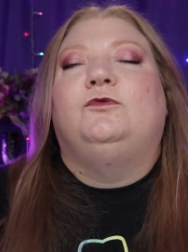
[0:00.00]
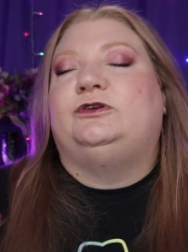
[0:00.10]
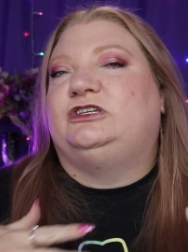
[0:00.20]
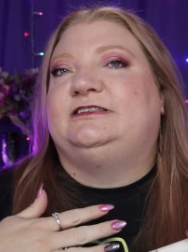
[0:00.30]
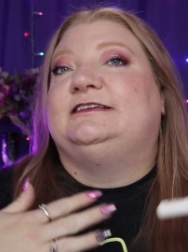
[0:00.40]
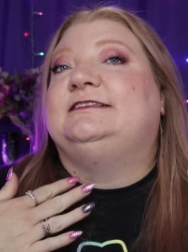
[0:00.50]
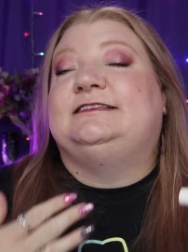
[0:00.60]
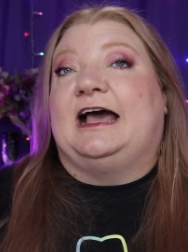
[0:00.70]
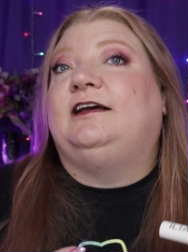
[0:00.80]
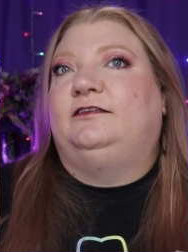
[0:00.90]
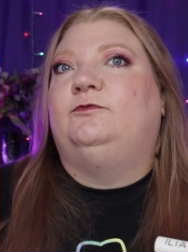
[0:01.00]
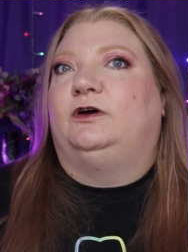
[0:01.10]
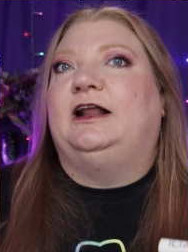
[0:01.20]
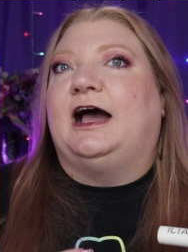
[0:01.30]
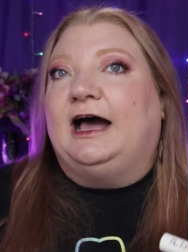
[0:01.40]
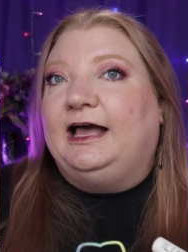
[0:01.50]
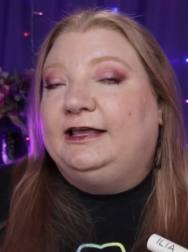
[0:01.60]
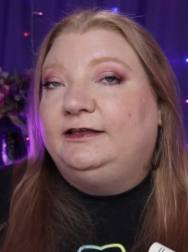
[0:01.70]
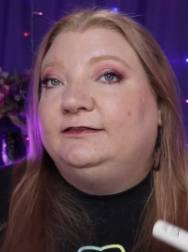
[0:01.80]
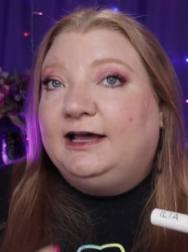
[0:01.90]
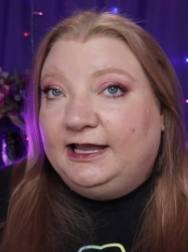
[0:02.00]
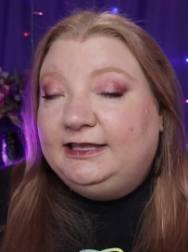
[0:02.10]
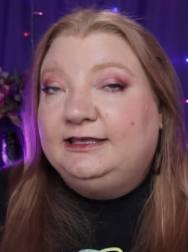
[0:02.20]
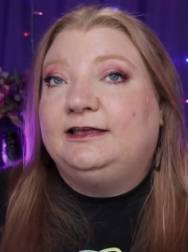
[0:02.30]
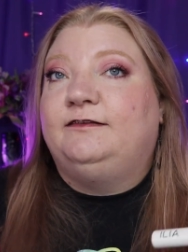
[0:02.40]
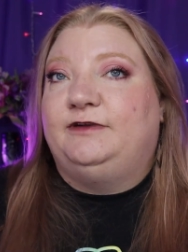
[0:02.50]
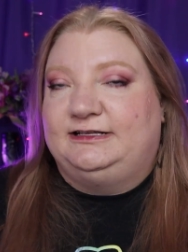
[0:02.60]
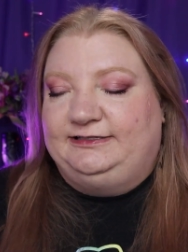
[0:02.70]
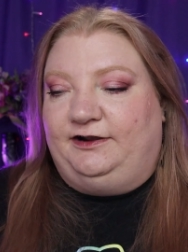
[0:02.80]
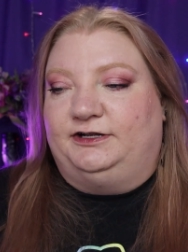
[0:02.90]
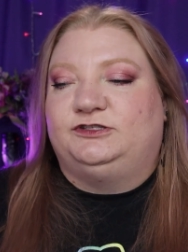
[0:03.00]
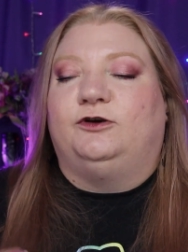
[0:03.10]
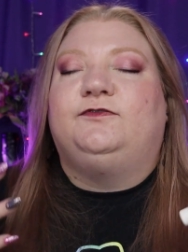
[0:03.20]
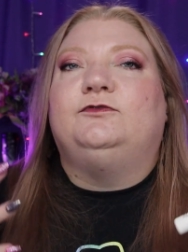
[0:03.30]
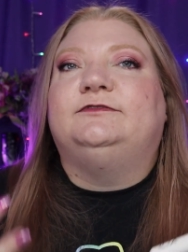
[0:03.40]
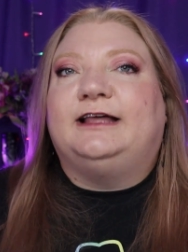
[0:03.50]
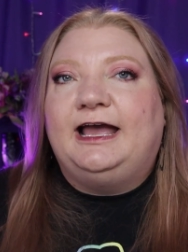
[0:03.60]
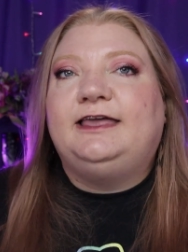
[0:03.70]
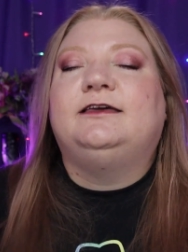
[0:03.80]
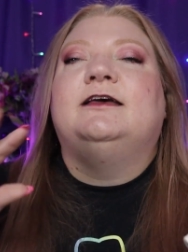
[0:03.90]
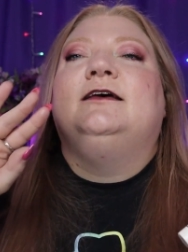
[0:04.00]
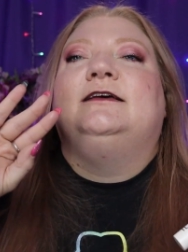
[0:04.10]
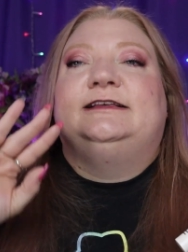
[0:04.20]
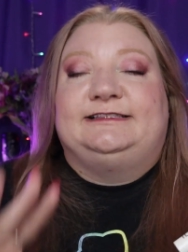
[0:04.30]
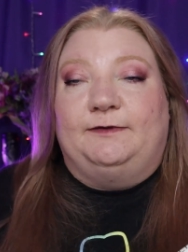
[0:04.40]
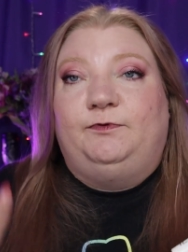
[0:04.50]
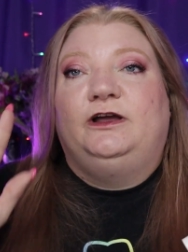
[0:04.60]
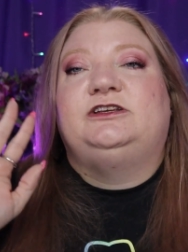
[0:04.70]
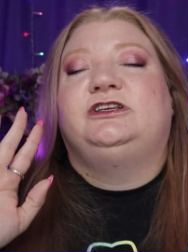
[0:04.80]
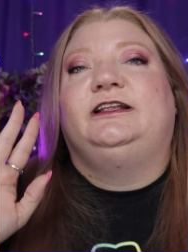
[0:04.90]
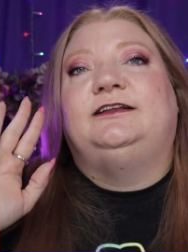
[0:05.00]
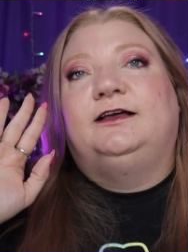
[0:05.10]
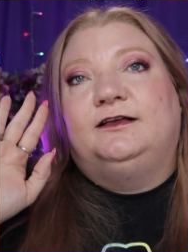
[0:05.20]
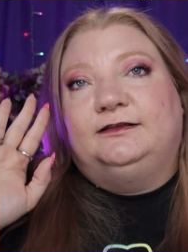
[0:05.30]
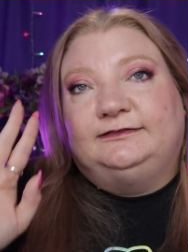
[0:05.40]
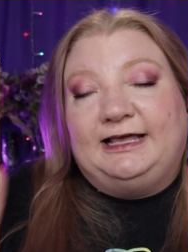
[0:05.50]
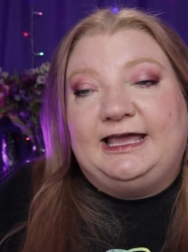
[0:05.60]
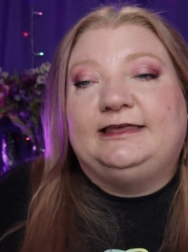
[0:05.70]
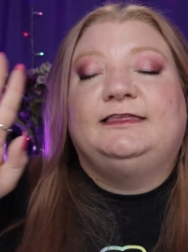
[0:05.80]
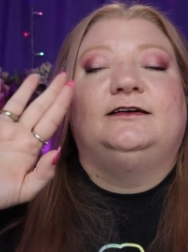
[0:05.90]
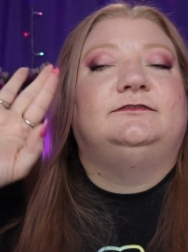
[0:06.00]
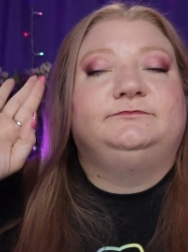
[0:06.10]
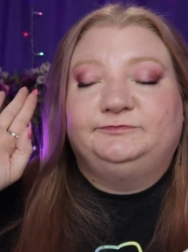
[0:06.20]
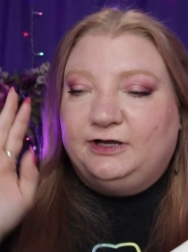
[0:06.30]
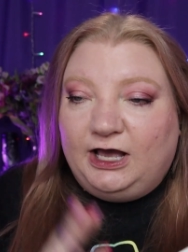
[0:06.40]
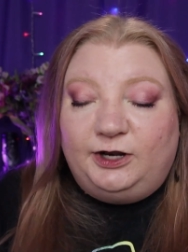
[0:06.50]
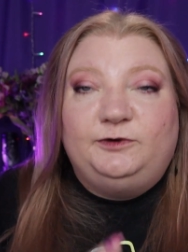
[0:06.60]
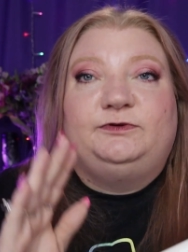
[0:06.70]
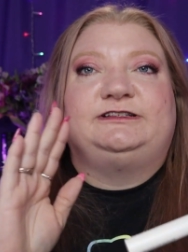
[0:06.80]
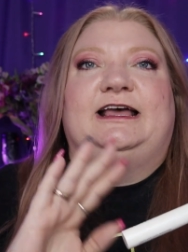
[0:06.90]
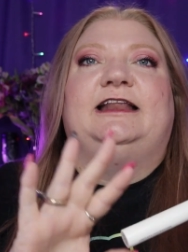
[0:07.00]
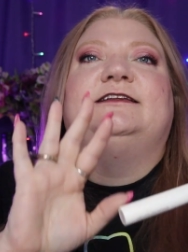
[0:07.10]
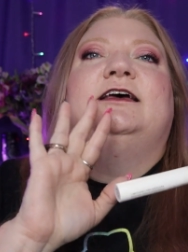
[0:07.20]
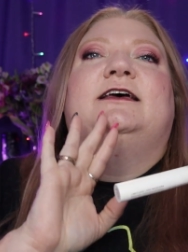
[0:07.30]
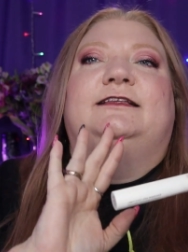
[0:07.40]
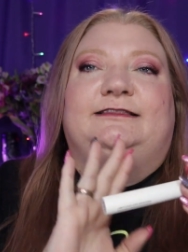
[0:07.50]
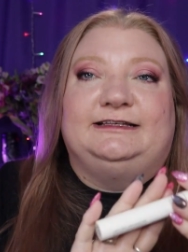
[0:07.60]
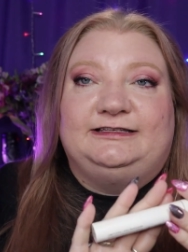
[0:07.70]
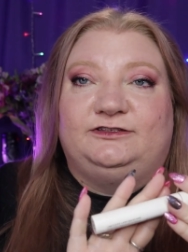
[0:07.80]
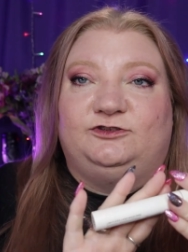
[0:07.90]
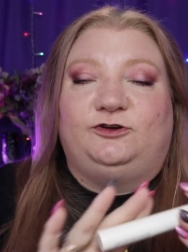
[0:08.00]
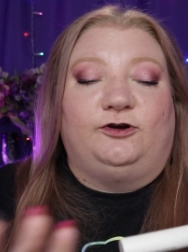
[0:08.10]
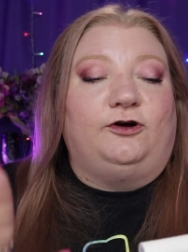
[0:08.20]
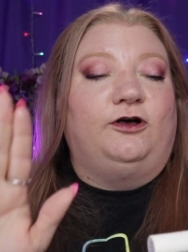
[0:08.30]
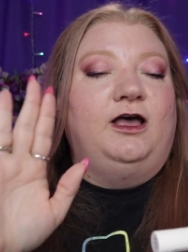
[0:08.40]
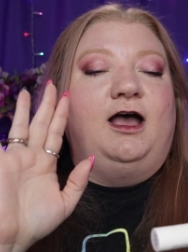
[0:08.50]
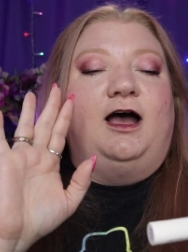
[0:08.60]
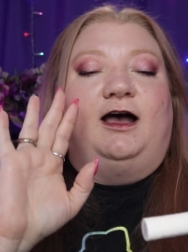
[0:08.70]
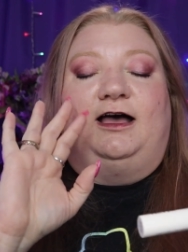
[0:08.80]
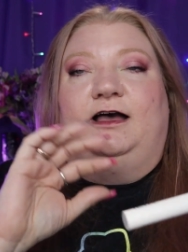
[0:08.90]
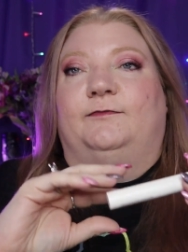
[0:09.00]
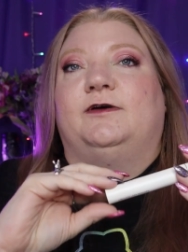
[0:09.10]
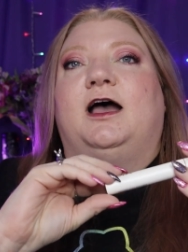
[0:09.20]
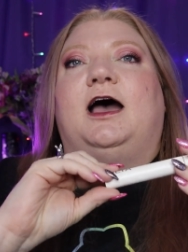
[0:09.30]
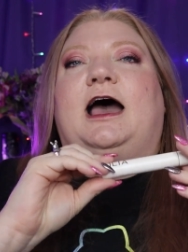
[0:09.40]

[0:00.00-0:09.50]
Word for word: which is exactly what I like in a mascara. So if you like separation, length, 100%, this is your girl. I